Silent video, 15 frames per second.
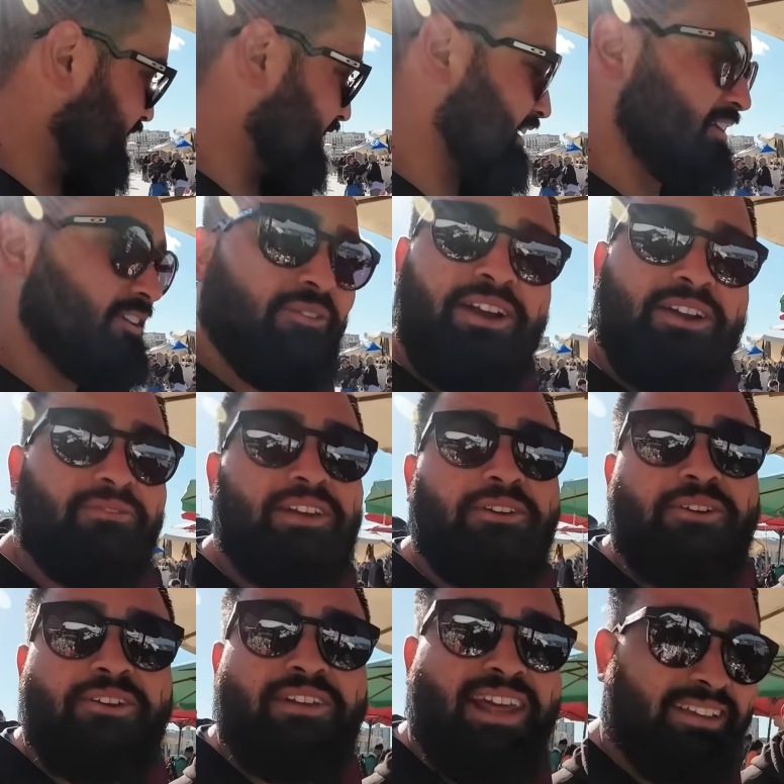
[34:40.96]
I don't want to be
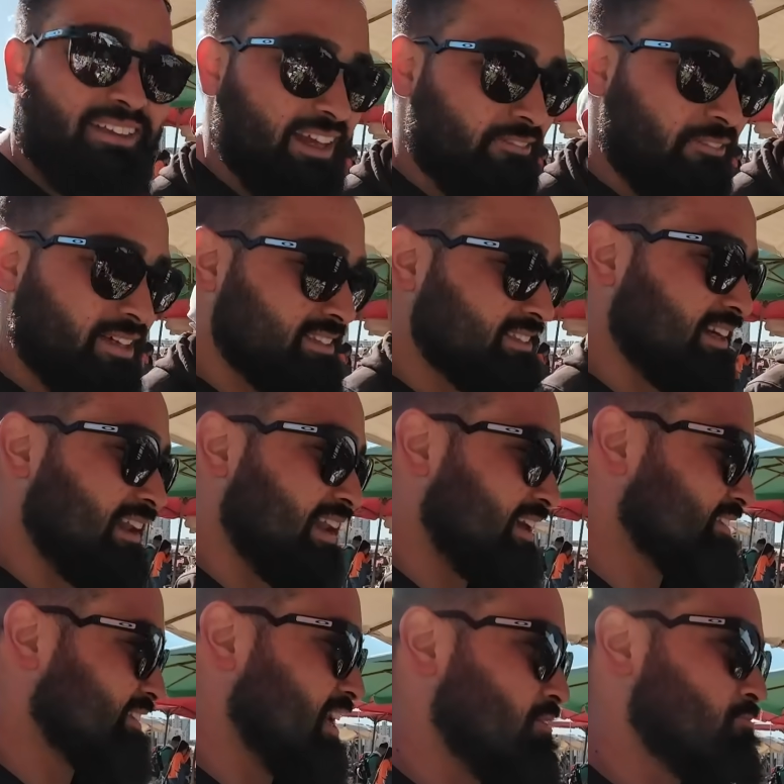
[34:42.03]
rude like that was to the
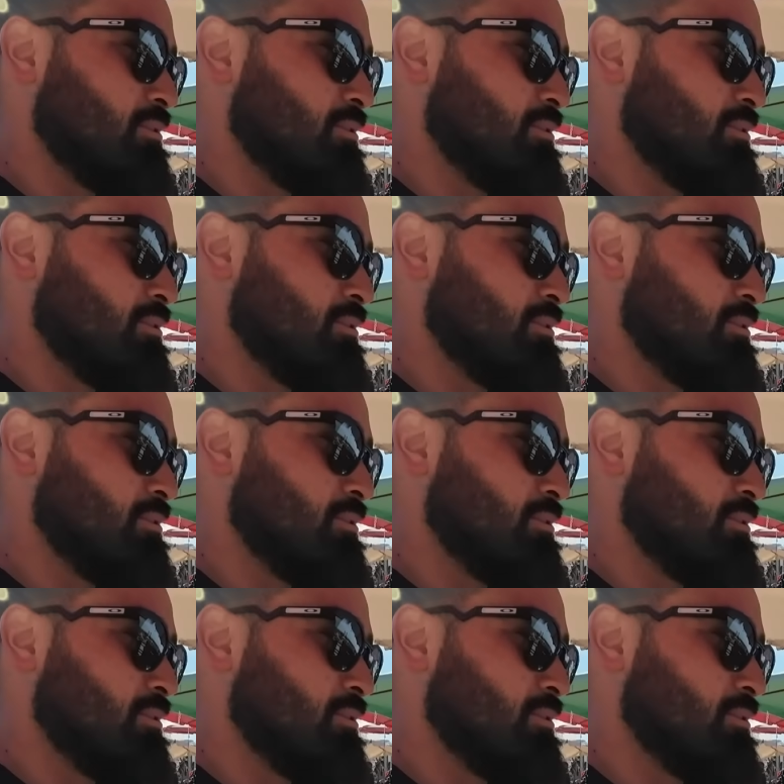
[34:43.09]
last guy.